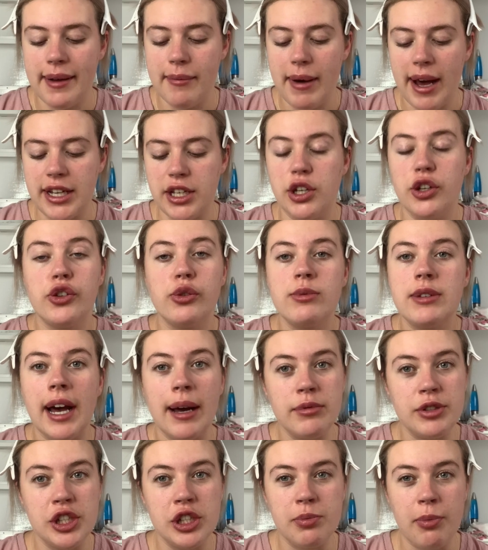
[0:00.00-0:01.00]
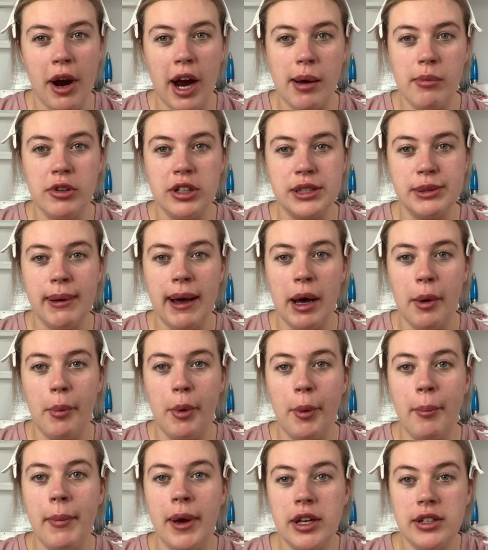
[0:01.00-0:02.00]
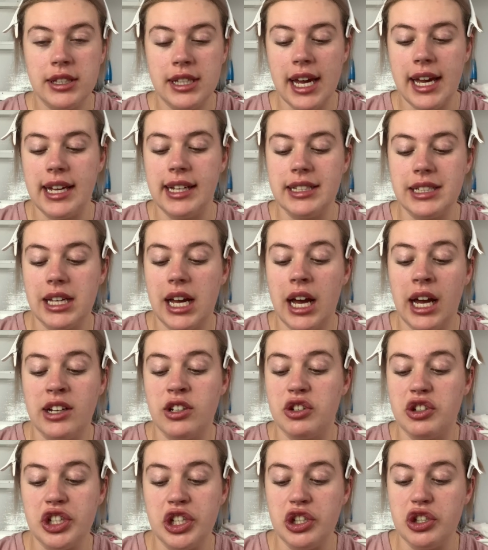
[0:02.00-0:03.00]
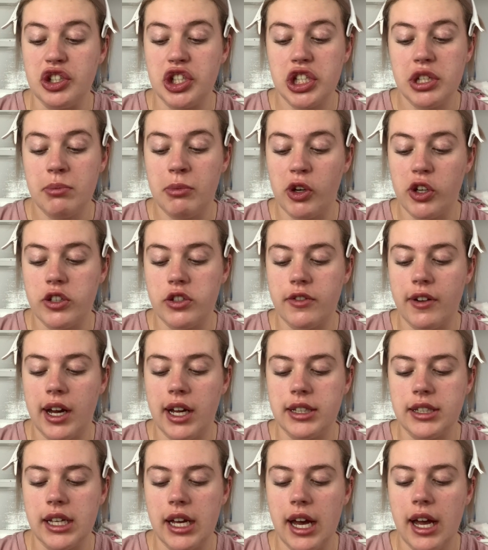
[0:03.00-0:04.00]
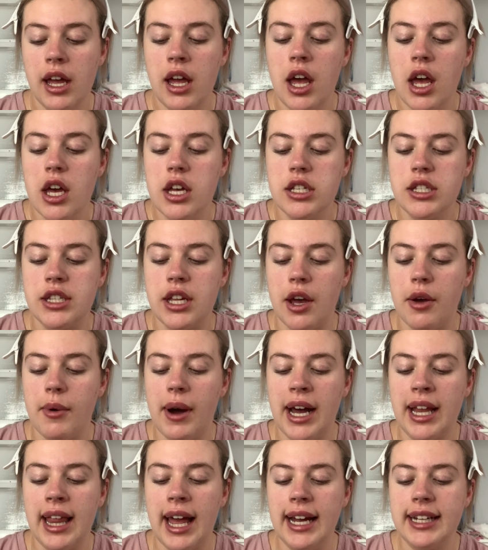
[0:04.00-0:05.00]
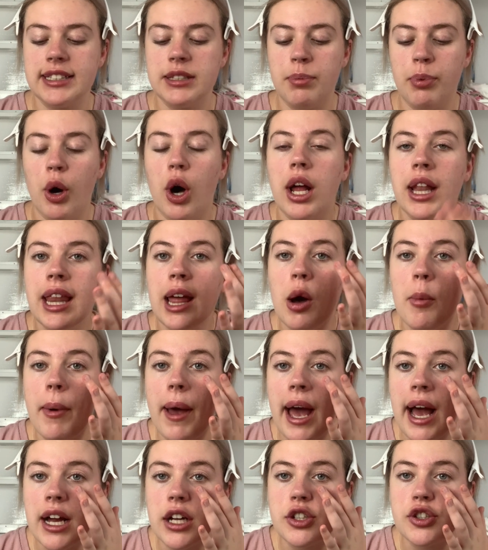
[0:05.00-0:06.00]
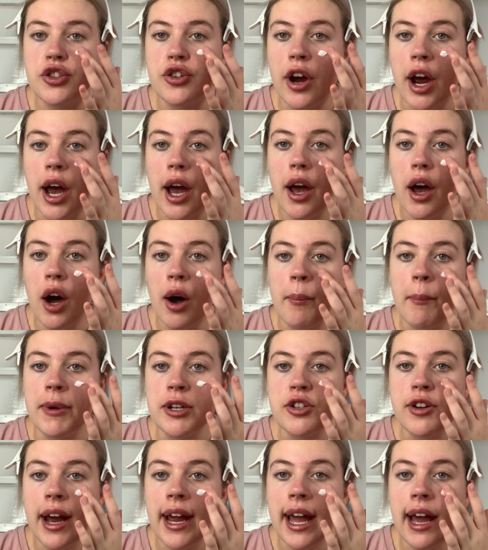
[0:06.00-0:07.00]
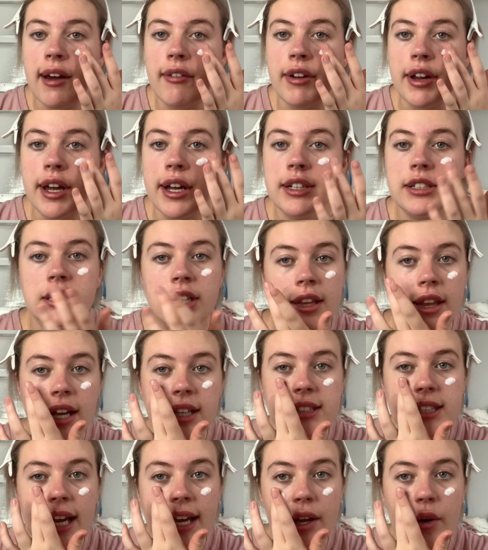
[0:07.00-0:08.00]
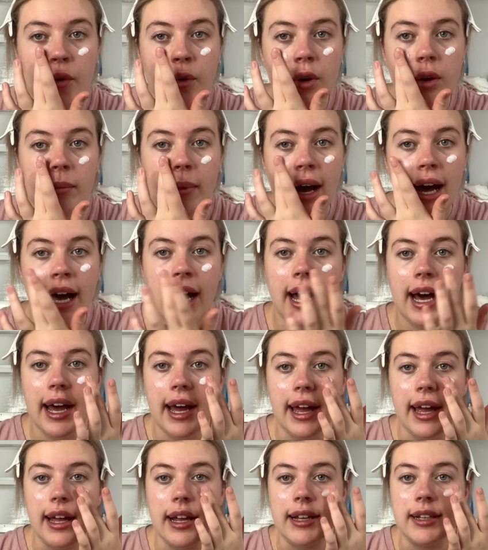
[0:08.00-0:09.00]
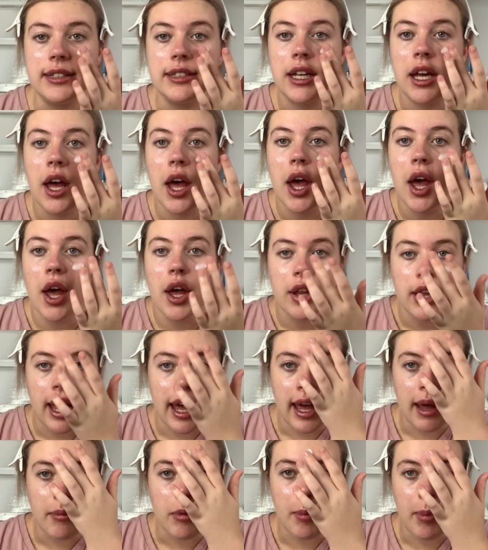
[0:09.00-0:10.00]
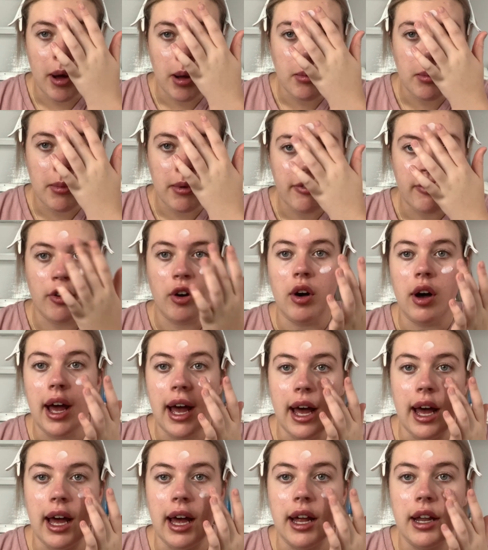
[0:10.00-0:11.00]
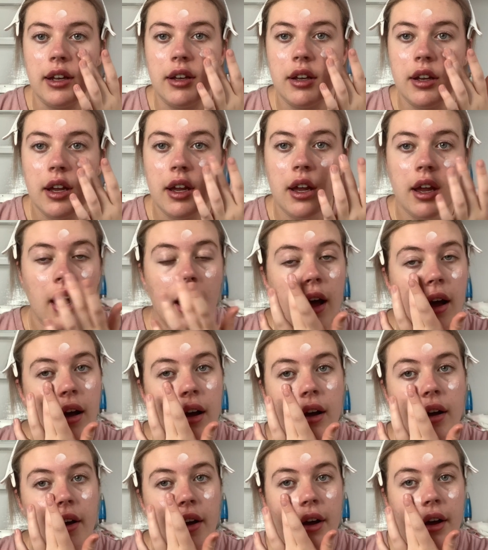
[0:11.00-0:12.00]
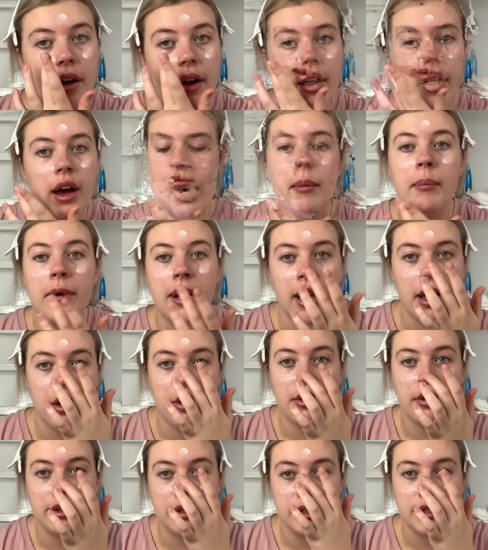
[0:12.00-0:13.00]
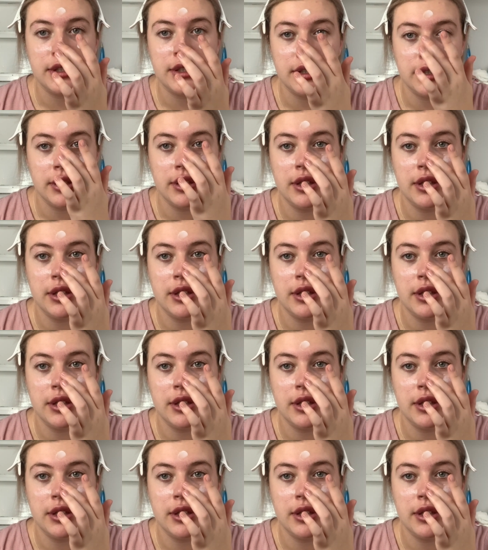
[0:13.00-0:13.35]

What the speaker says: I do sometimes use primer as well, but most days I just use moisturiser. So I like to put a little bit extra on my dry areas. So that's like under my eyes, the bottom of my forehead, and my nose.